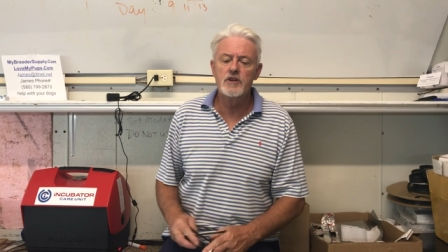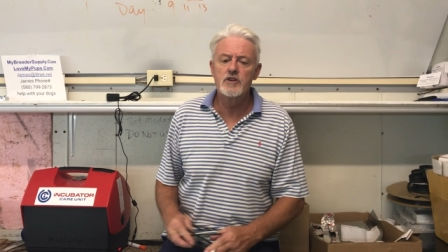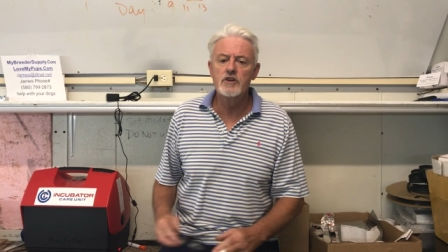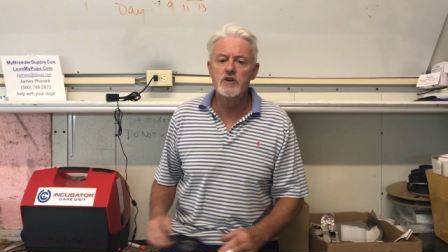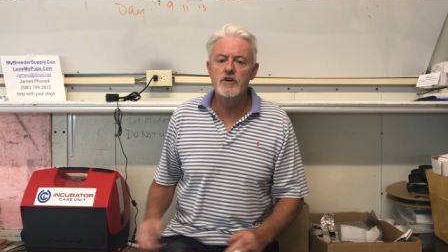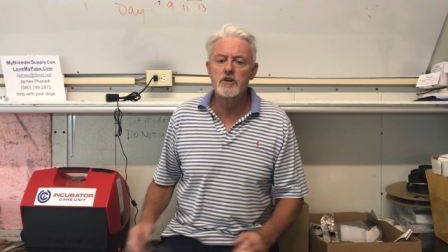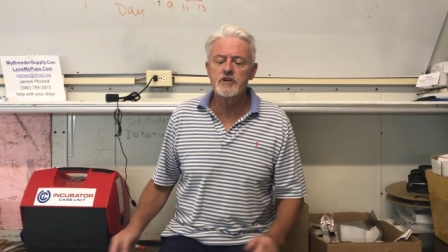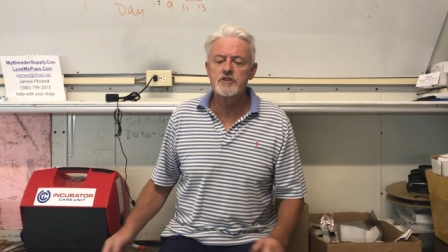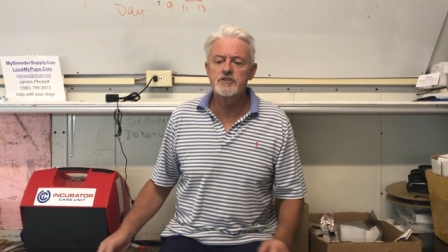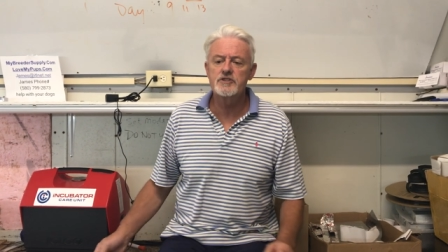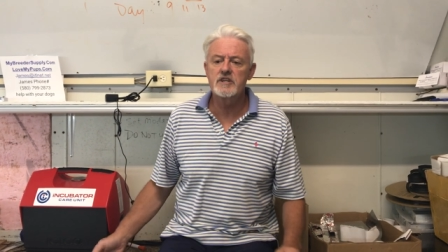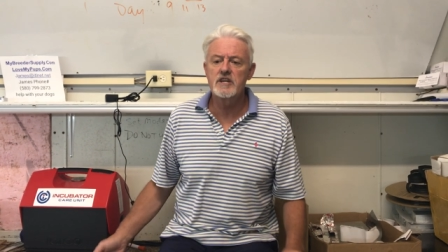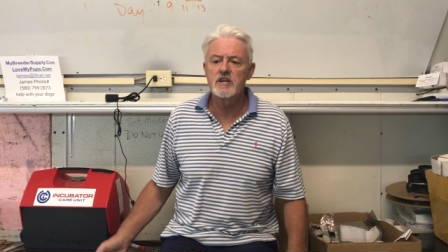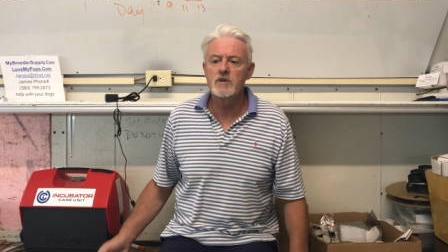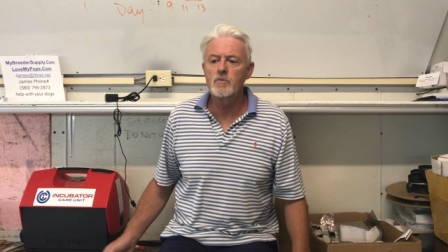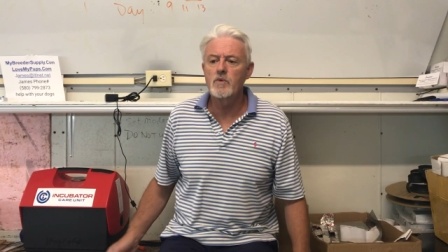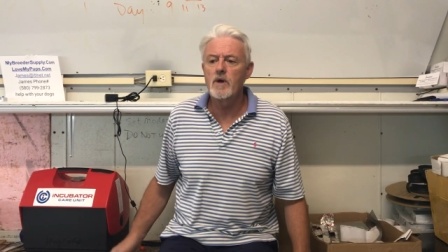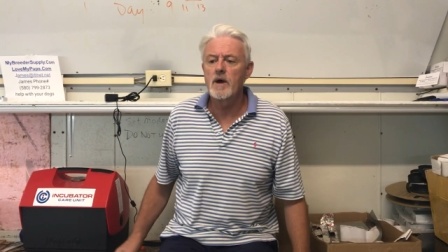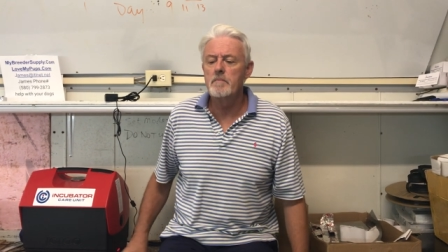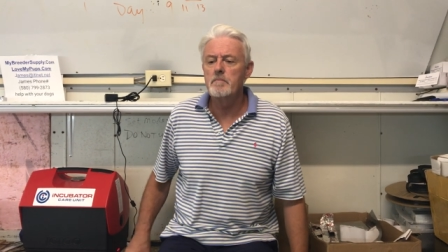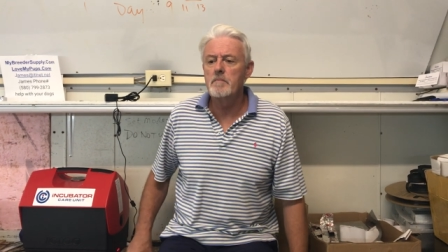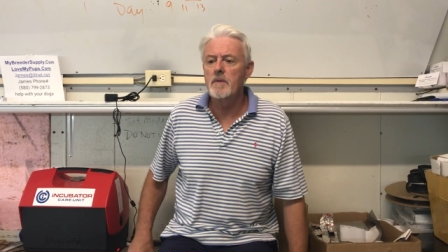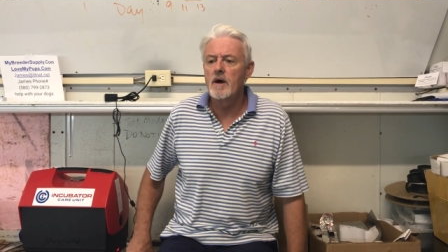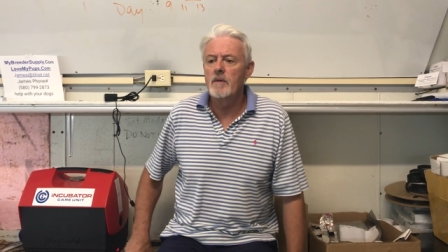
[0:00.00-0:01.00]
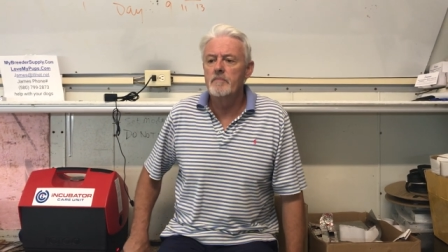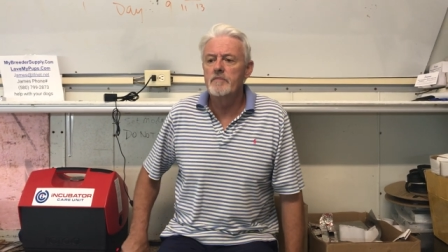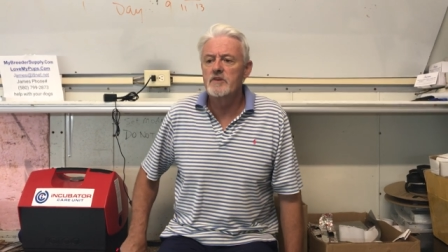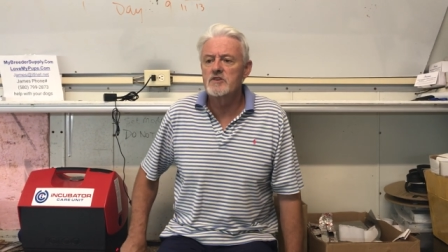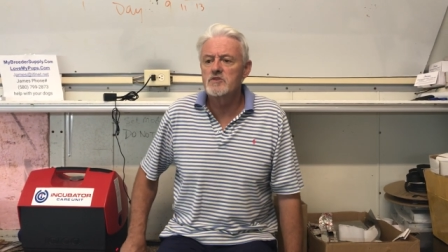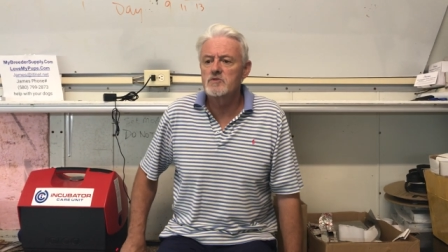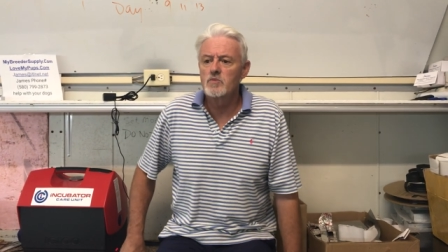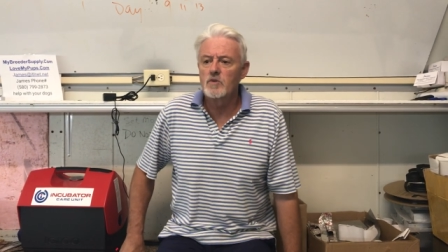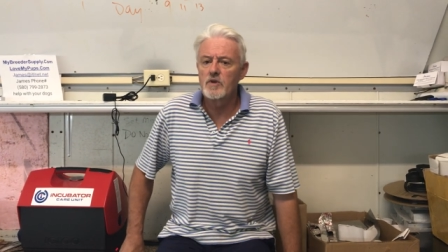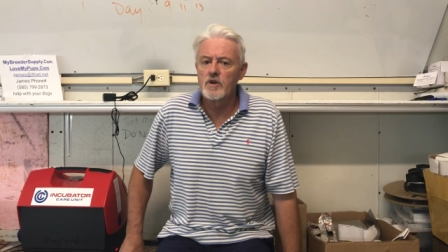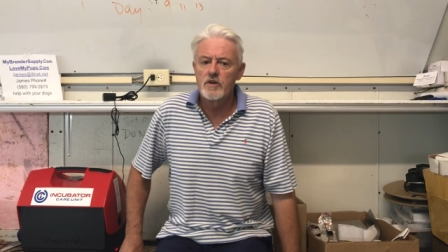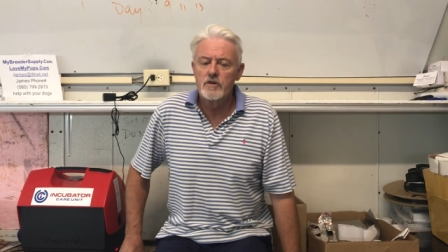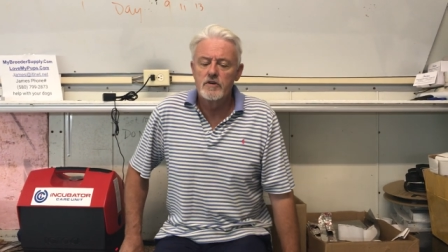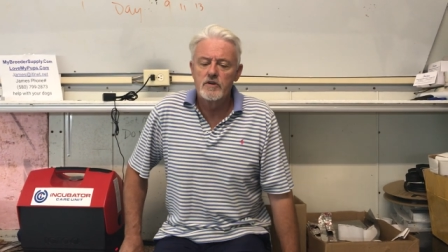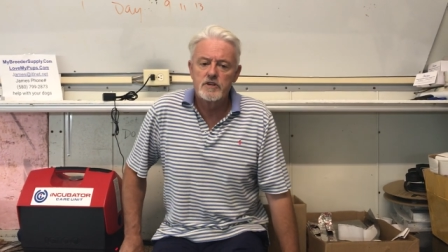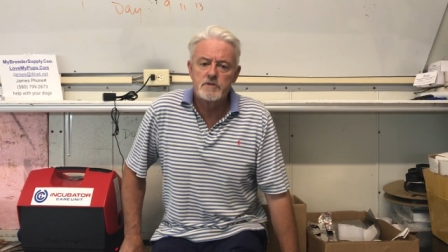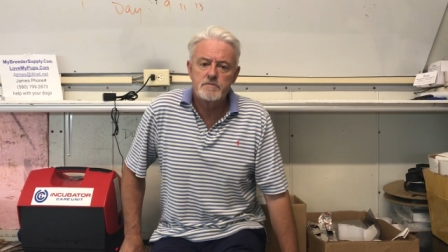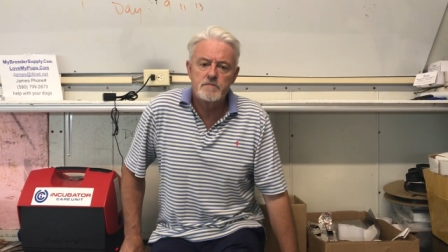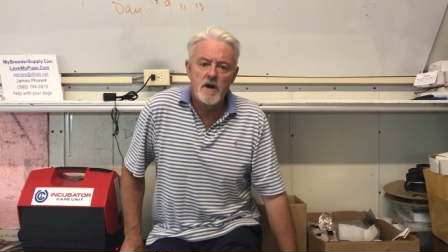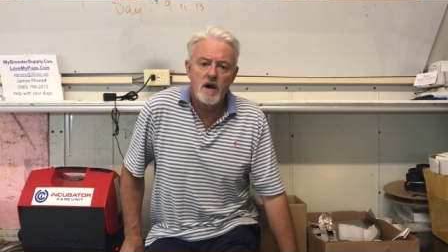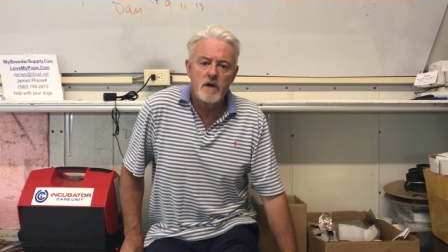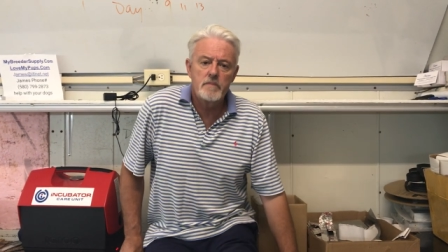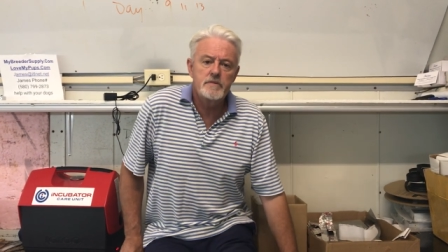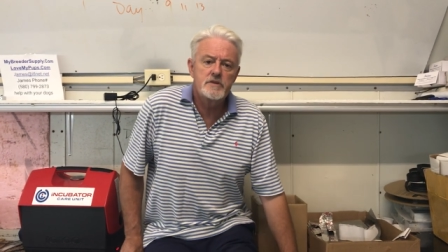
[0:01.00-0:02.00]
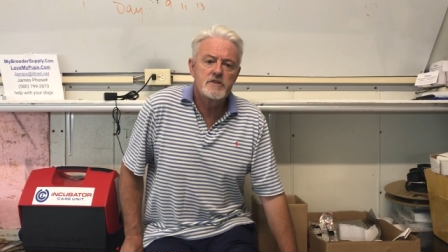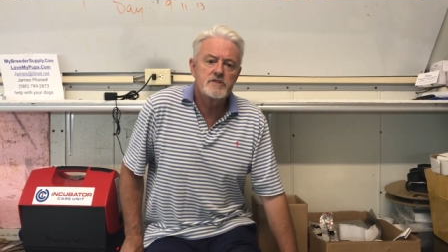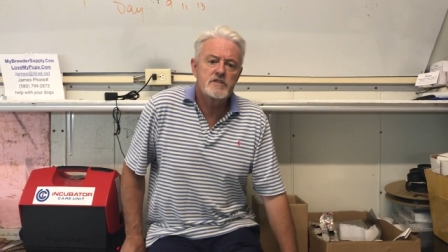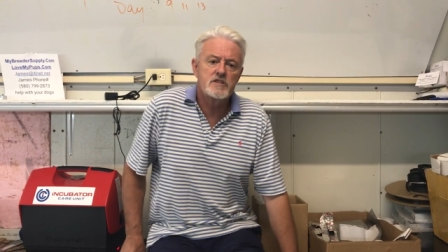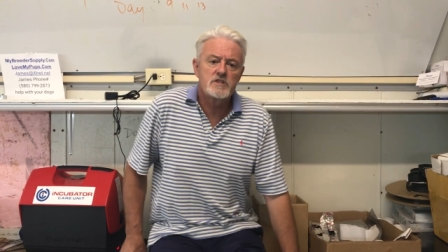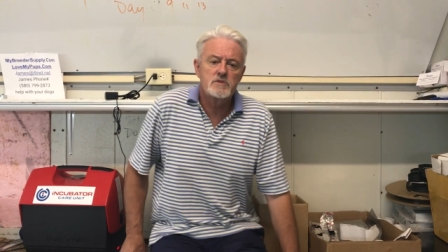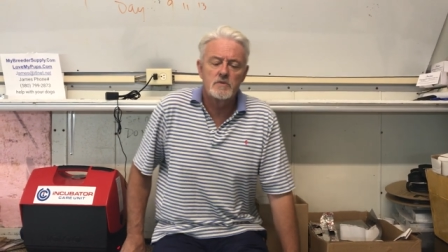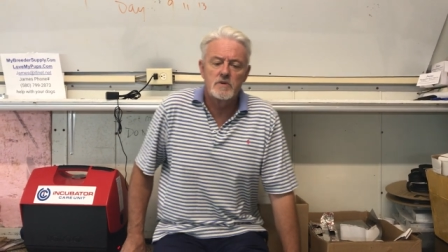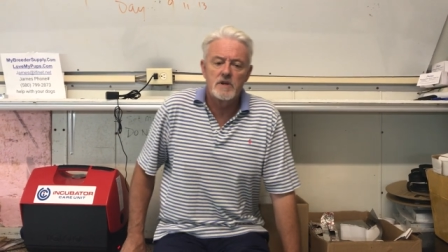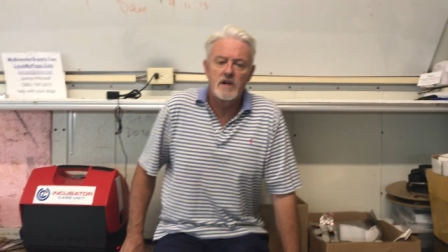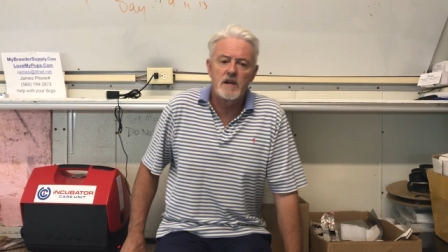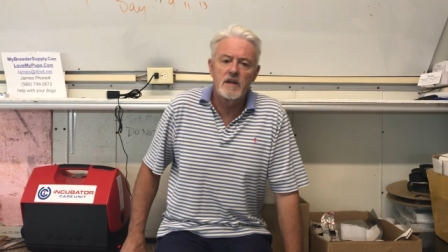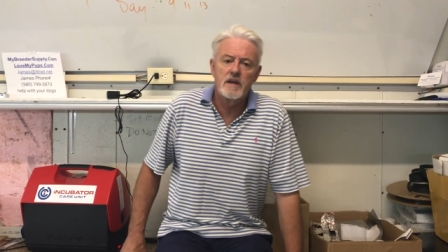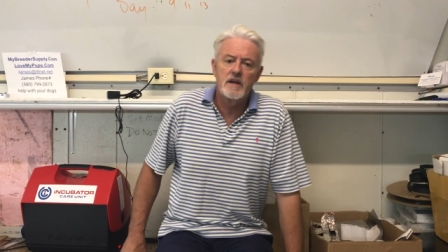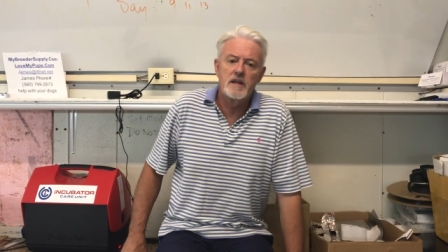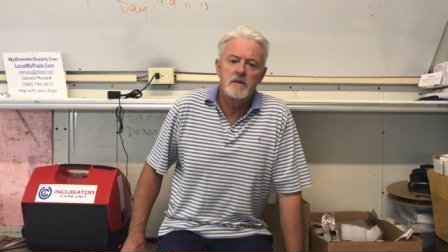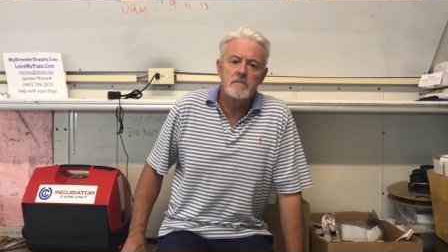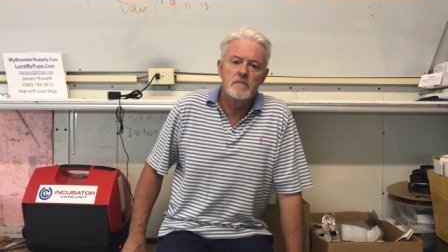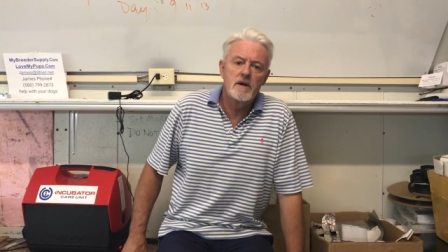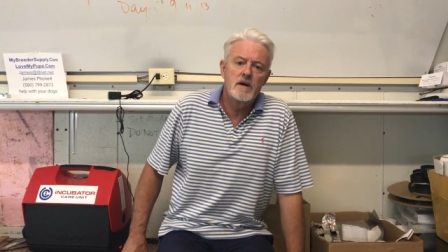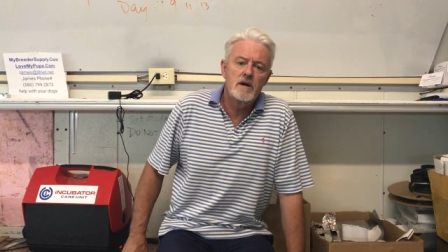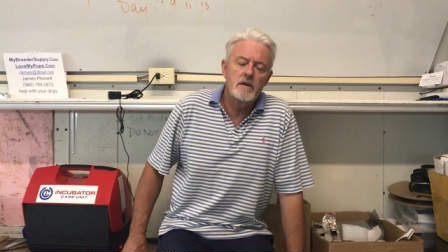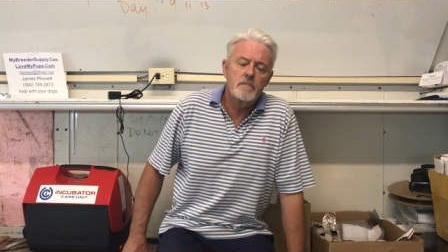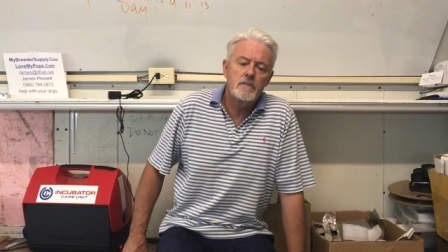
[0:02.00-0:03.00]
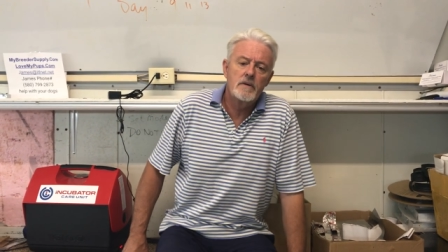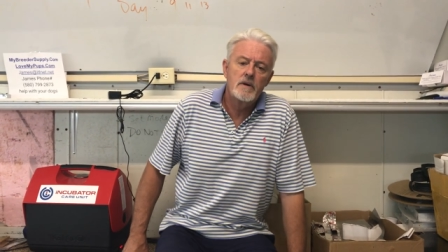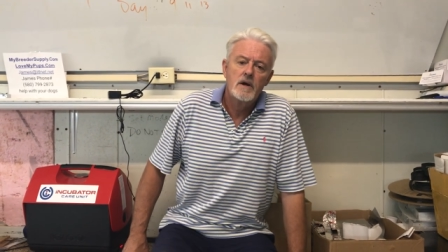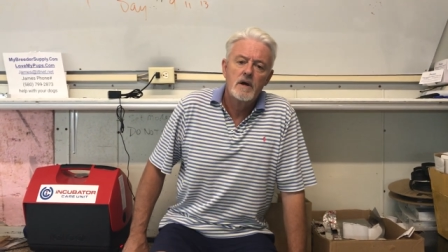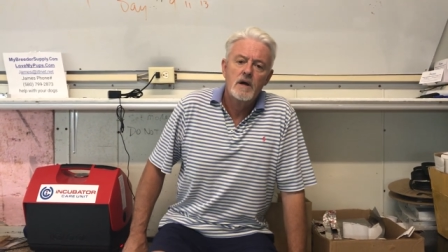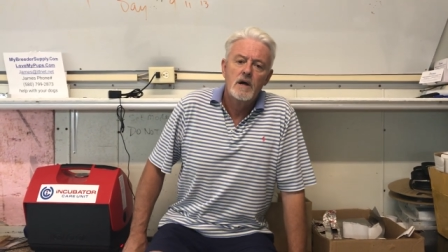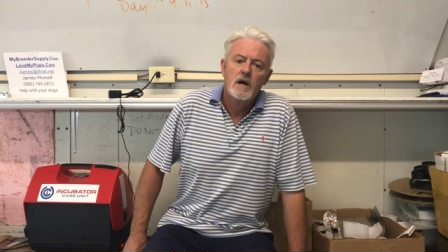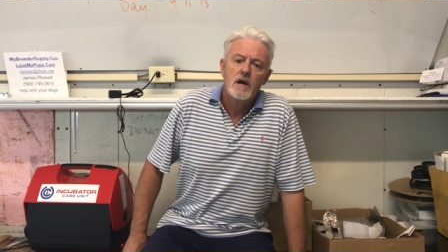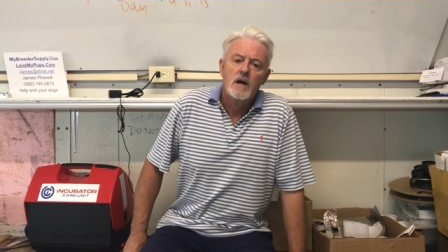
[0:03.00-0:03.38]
nursing, where mum doesn't want to nurse puppies, doesn't want to clean them up.